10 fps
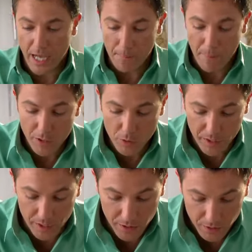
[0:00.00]
A
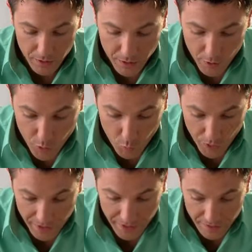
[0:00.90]
bagno-marie, what
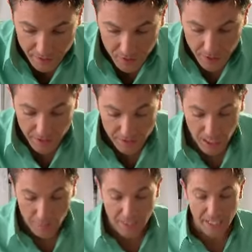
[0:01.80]
it is
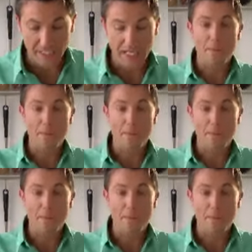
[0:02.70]
I'm getting a